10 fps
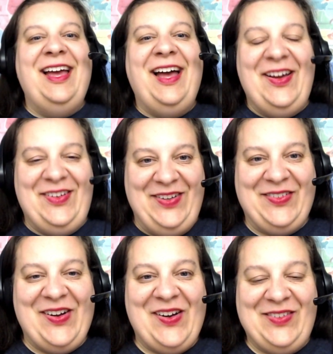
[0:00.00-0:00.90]
All right, we're
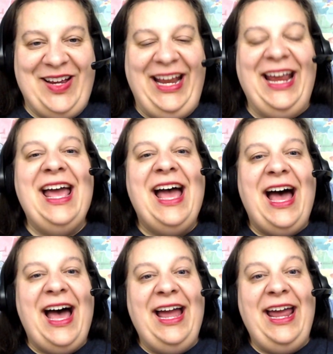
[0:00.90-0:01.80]
all ready.
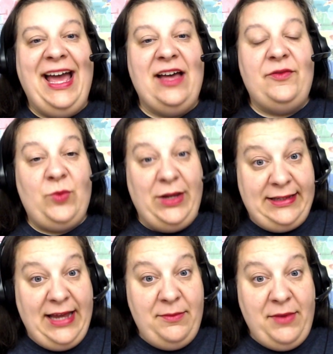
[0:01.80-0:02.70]
I have
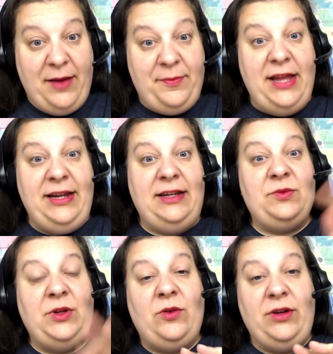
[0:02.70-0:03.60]
QuickTime up and it is
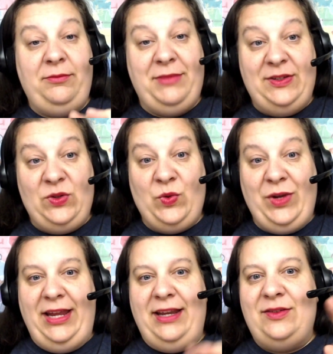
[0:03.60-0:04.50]
recording my
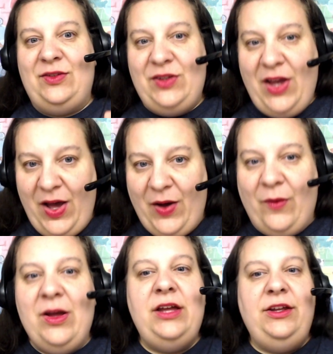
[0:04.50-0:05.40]
screen. So
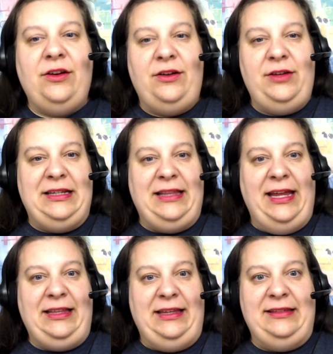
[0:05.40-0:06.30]
you're going to
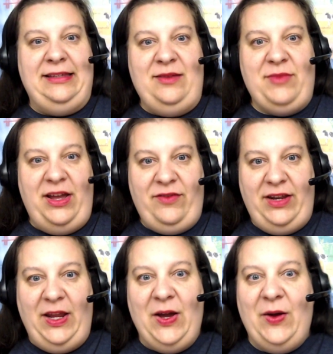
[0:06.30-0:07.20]
likely see my
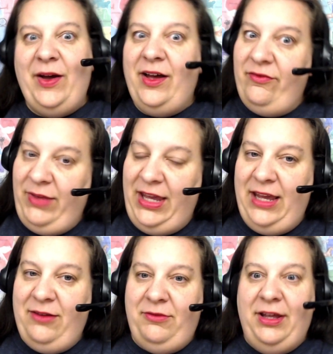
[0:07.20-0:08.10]
video of me
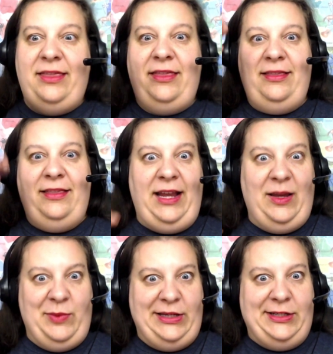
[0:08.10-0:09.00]
with like a
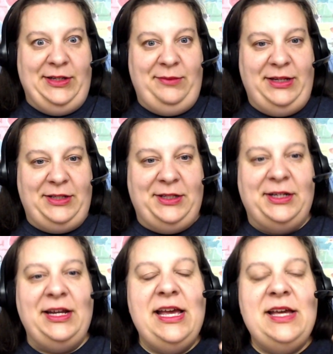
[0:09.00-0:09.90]
picture in picture.
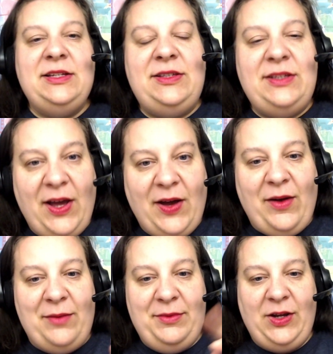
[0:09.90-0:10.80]
So I'm
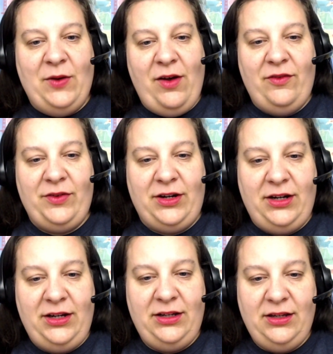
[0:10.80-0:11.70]
going to go over
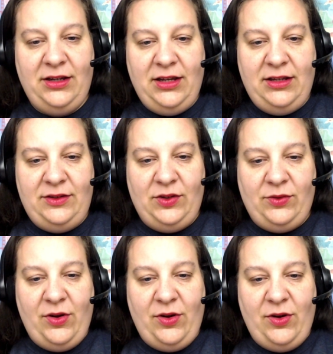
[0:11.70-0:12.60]
to
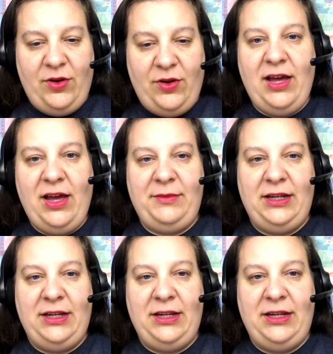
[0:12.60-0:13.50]
Chrome. I'm going to
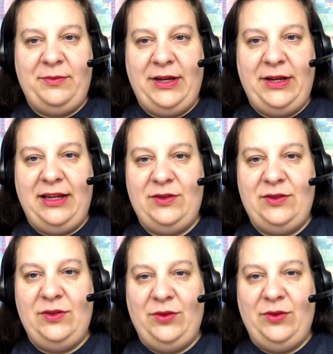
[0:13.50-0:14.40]
jump on
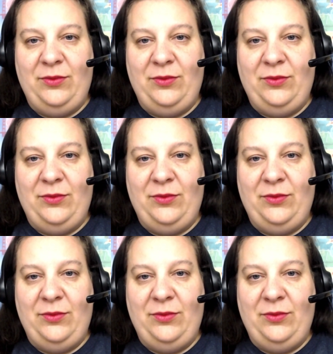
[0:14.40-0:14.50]
Zoom.